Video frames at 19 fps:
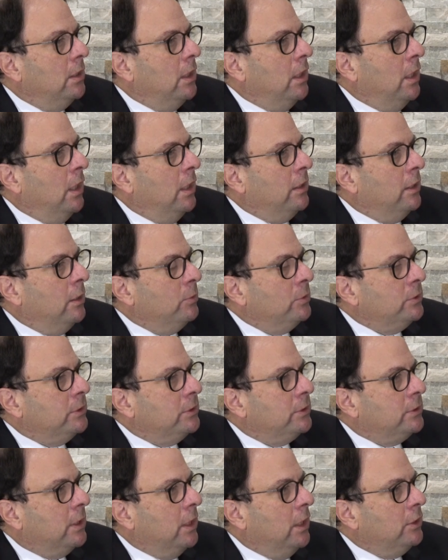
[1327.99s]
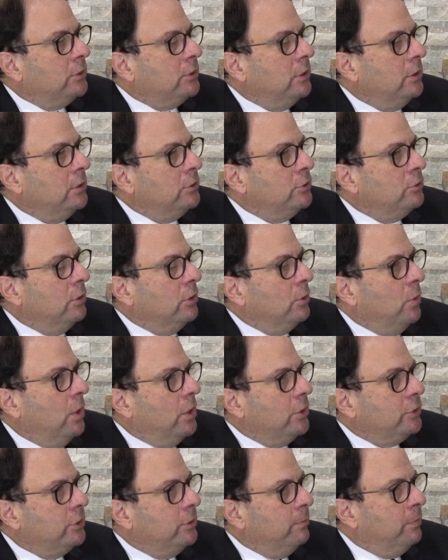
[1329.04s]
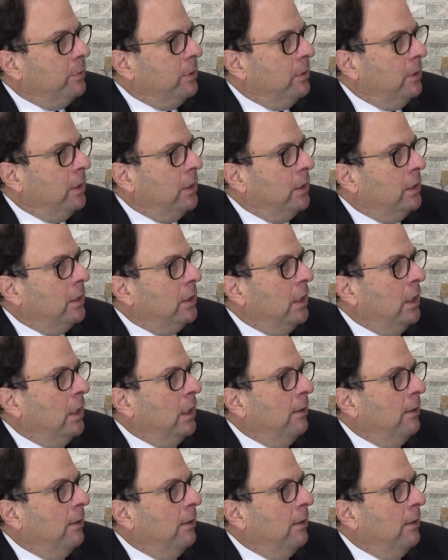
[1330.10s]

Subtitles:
There was discussion during question period